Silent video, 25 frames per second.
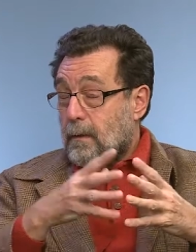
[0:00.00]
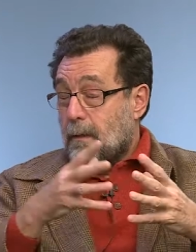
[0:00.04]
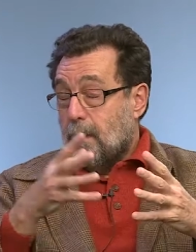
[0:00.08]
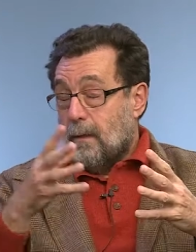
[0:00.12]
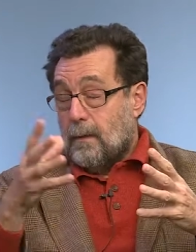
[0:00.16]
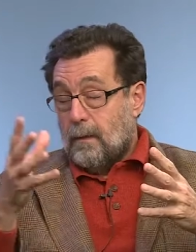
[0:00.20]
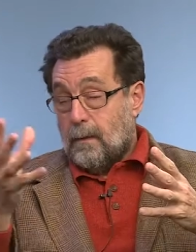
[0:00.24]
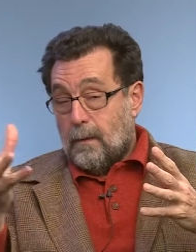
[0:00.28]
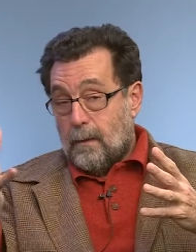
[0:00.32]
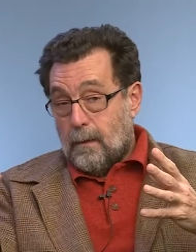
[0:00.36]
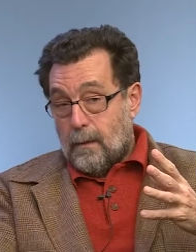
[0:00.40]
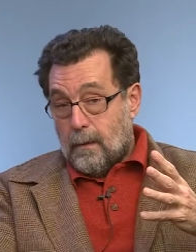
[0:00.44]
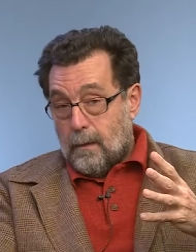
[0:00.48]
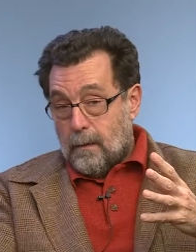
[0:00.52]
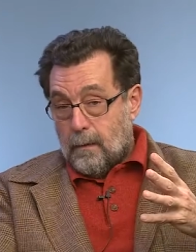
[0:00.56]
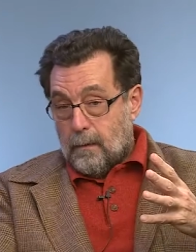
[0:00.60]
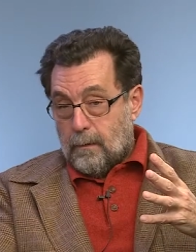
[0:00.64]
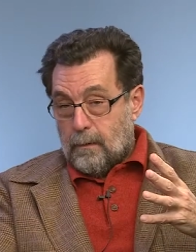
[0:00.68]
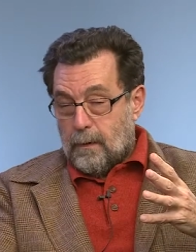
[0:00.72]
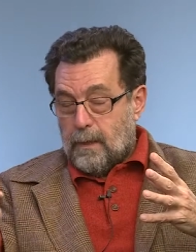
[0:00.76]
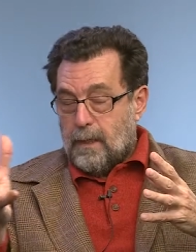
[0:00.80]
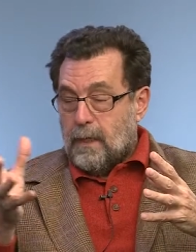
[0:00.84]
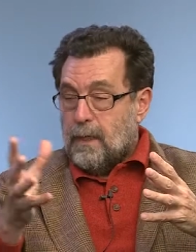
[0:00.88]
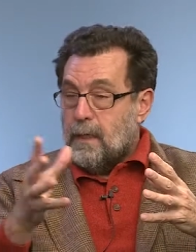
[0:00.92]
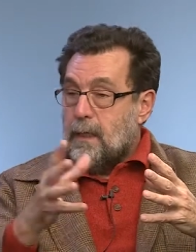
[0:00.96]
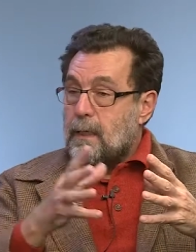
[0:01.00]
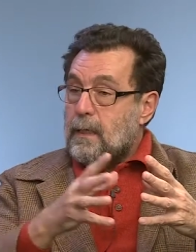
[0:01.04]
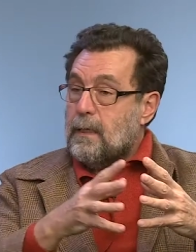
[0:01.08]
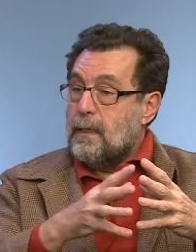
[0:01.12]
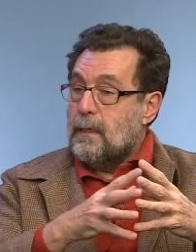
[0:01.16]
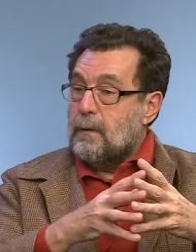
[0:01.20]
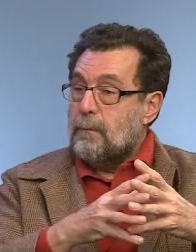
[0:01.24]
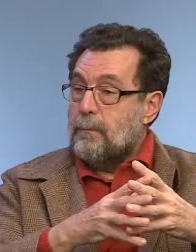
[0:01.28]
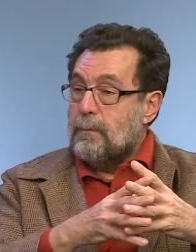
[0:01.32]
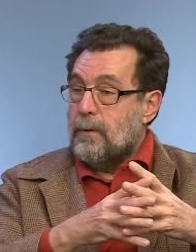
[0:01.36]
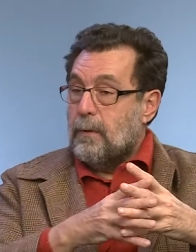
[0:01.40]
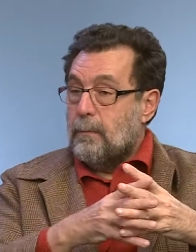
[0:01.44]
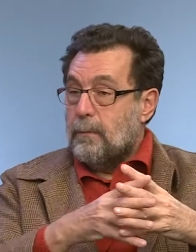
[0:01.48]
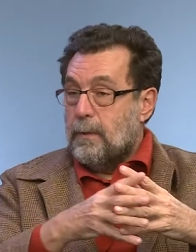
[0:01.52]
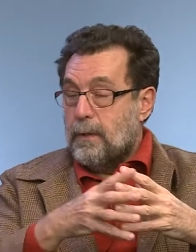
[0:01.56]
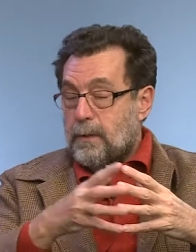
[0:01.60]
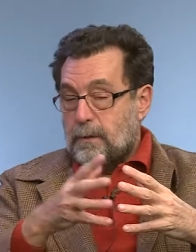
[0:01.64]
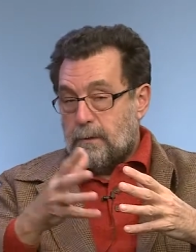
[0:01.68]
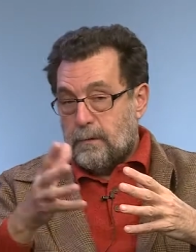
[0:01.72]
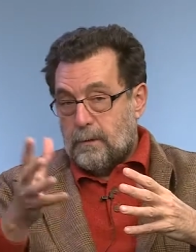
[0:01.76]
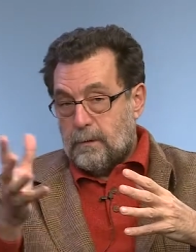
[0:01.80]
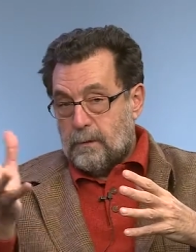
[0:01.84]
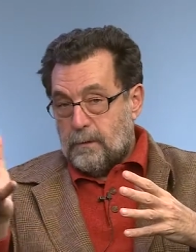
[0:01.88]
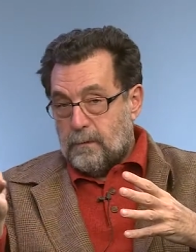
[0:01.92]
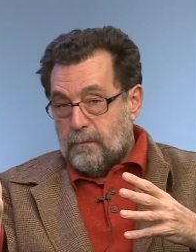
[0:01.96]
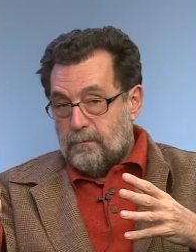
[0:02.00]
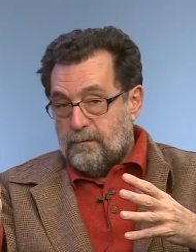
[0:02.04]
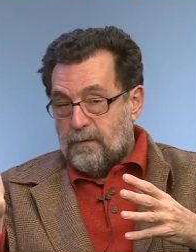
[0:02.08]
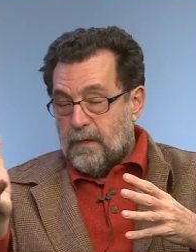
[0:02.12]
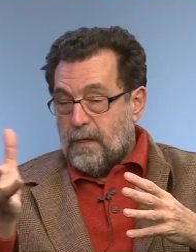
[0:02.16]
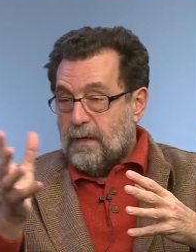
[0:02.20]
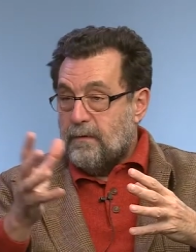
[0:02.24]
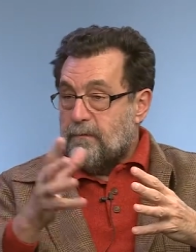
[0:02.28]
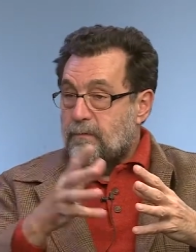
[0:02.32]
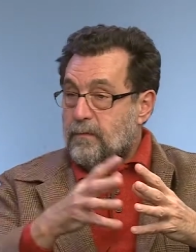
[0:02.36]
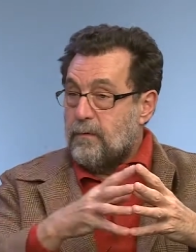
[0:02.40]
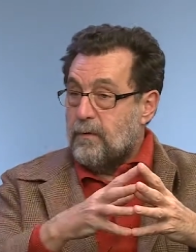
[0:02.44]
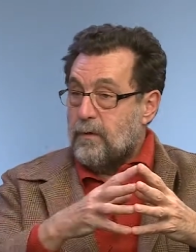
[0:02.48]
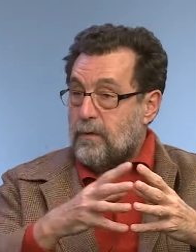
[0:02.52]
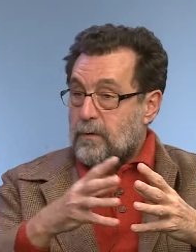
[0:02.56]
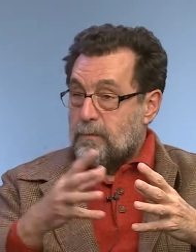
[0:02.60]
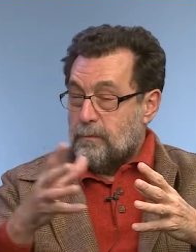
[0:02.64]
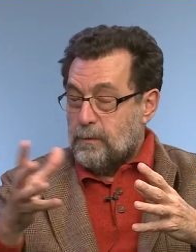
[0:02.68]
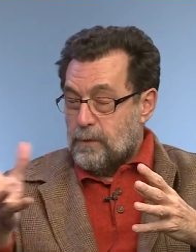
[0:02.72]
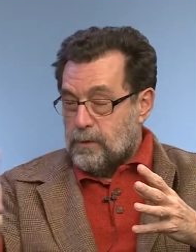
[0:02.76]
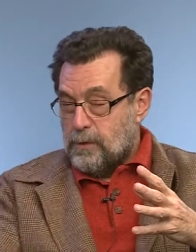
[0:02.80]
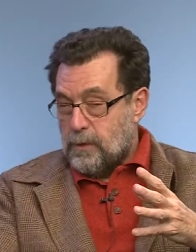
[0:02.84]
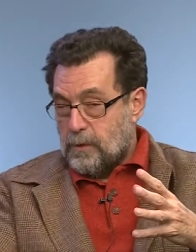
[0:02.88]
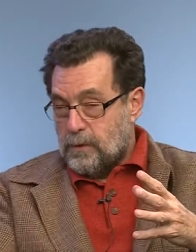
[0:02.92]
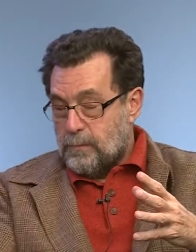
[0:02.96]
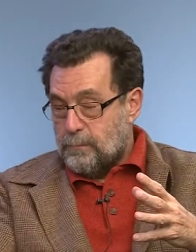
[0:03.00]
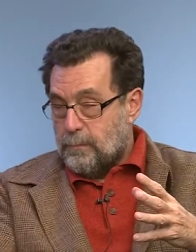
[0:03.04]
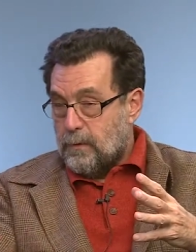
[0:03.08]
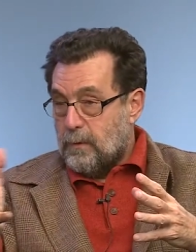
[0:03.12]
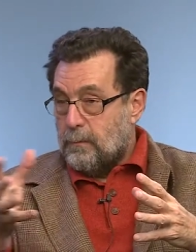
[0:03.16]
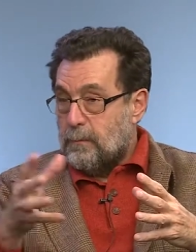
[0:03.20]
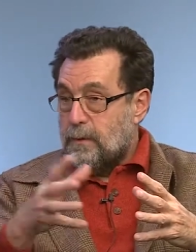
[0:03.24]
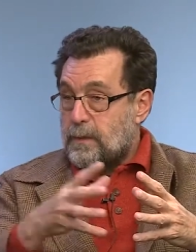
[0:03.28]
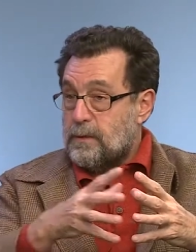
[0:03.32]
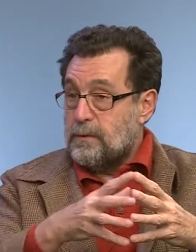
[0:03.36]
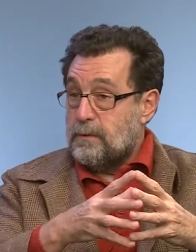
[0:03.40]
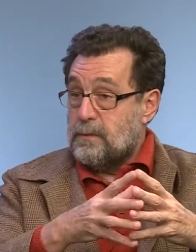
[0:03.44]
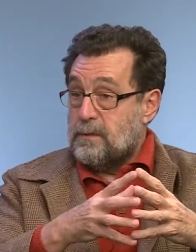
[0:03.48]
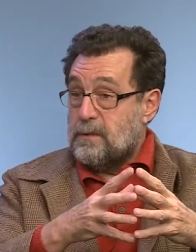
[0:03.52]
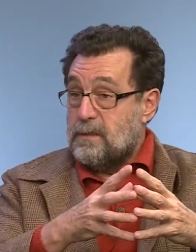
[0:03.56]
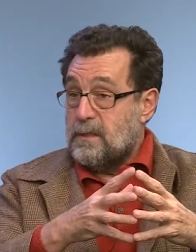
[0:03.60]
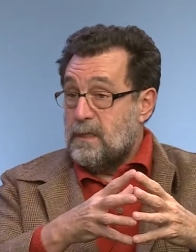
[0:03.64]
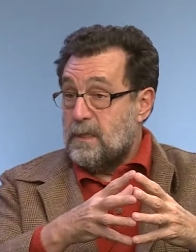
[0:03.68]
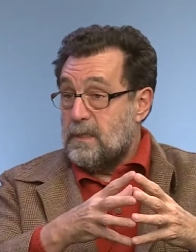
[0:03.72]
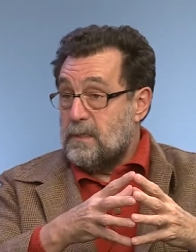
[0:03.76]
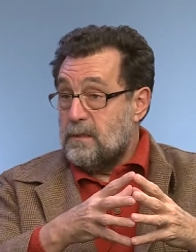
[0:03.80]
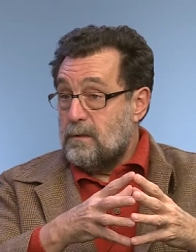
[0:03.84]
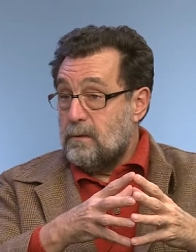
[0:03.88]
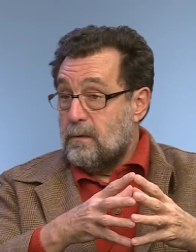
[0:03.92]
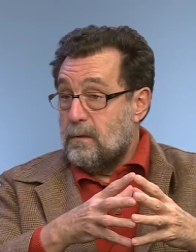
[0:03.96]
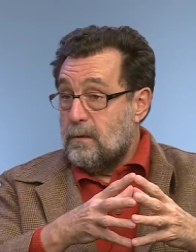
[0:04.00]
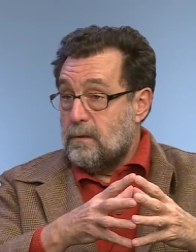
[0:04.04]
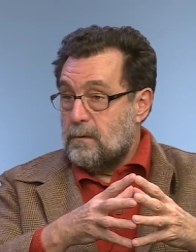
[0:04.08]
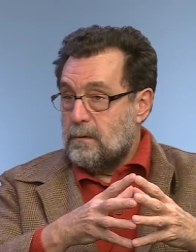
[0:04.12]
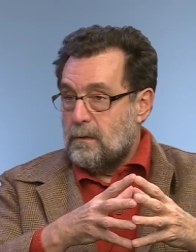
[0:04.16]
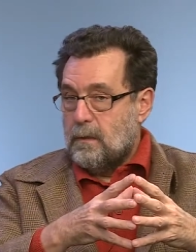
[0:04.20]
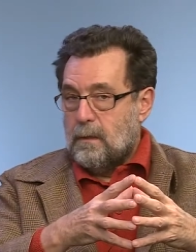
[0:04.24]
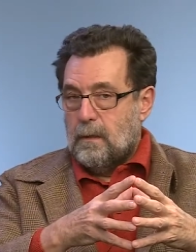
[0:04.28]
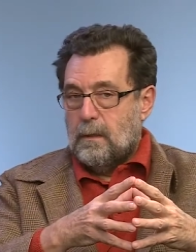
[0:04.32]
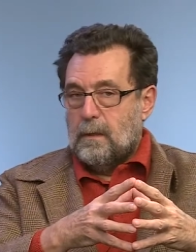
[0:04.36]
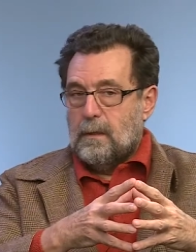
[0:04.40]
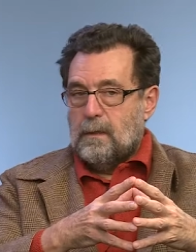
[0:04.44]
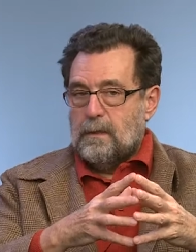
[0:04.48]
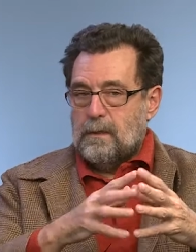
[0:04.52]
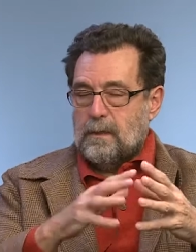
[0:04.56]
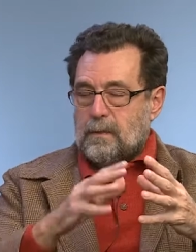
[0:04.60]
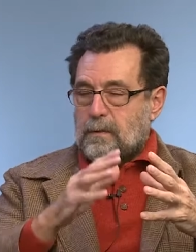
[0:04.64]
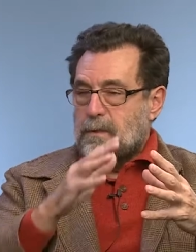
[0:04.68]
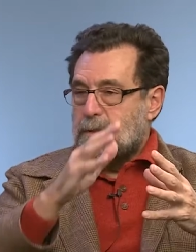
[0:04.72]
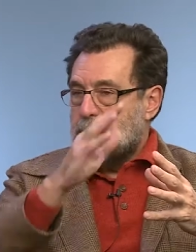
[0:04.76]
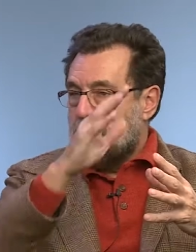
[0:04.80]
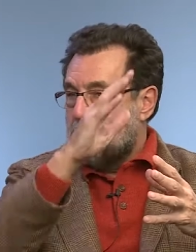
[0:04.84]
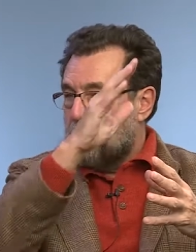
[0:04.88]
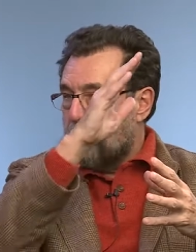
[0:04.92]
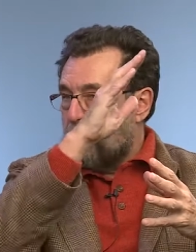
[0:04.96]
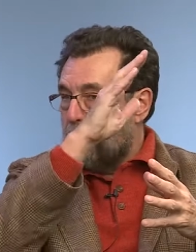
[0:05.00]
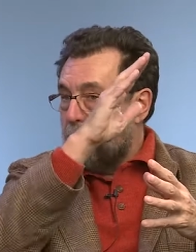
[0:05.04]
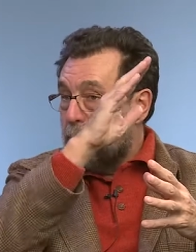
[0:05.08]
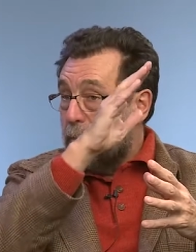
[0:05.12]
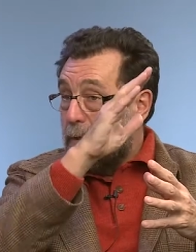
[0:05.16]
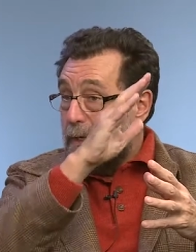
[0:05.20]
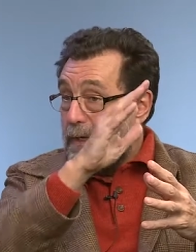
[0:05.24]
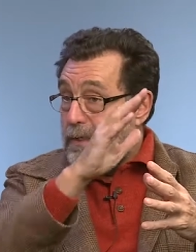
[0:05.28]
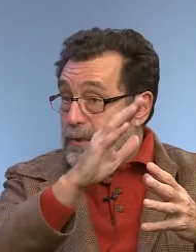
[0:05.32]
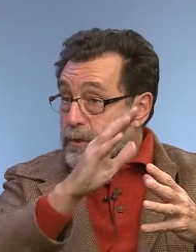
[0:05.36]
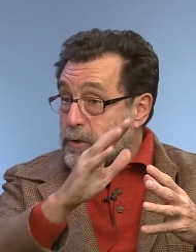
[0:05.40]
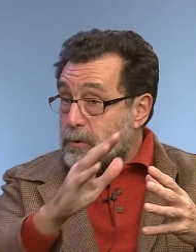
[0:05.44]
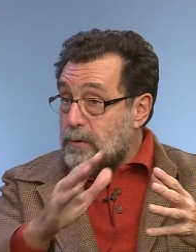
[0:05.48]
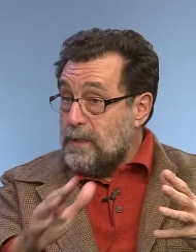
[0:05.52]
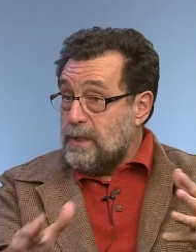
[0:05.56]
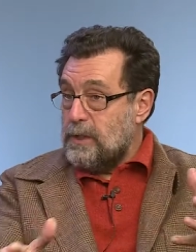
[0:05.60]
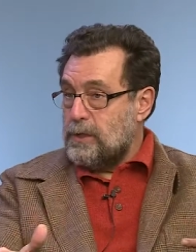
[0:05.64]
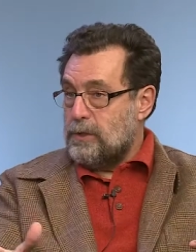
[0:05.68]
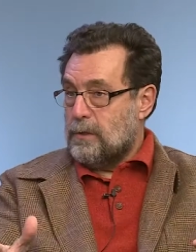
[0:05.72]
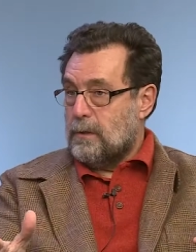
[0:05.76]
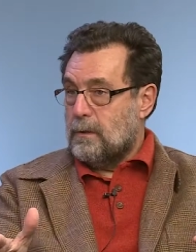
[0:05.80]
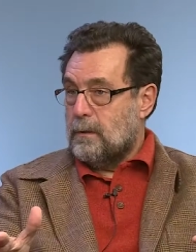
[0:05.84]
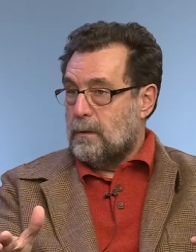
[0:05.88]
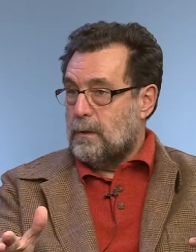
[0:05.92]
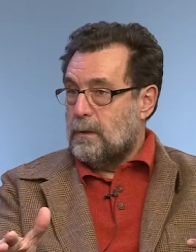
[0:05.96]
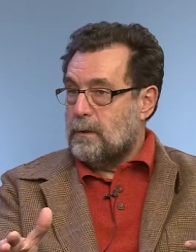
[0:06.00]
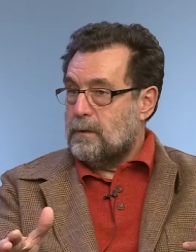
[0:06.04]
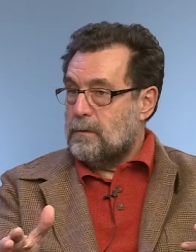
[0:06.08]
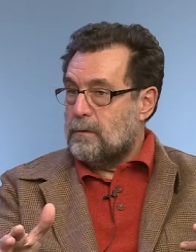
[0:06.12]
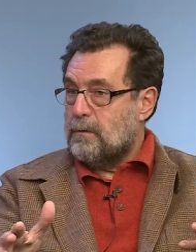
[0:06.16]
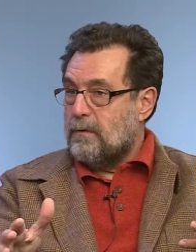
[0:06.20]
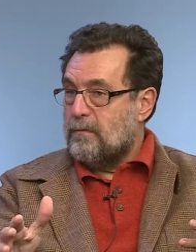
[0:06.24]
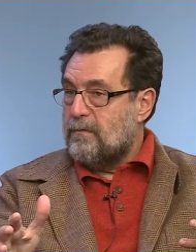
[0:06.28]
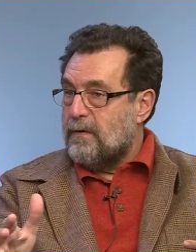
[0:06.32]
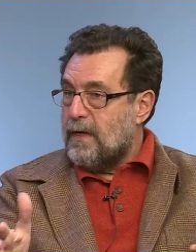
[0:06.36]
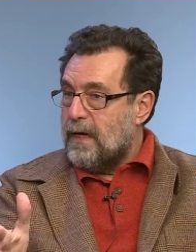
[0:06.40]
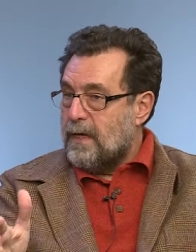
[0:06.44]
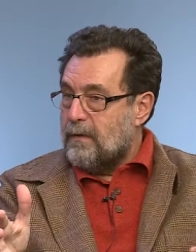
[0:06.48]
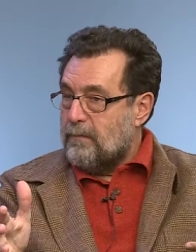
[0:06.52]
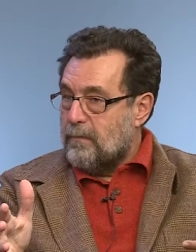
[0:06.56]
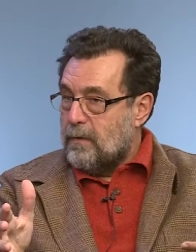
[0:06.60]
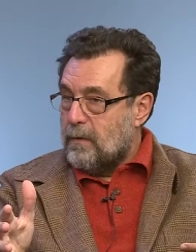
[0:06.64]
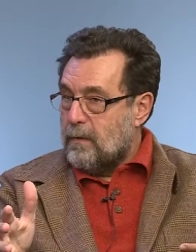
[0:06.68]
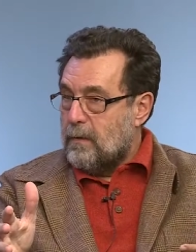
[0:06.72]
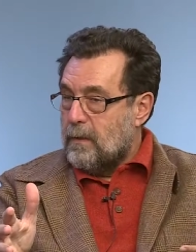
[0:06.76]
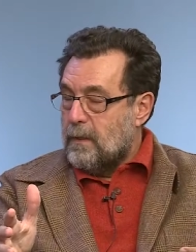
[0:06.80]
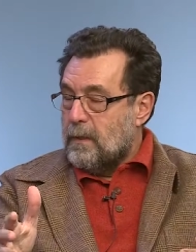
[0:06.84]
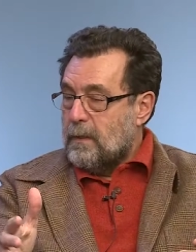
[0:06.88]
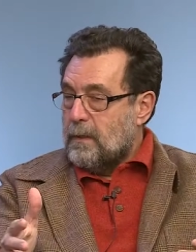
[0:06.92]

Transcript: And uh, the Canadian published five years, we just published six years. There is a terrible attrition in survival,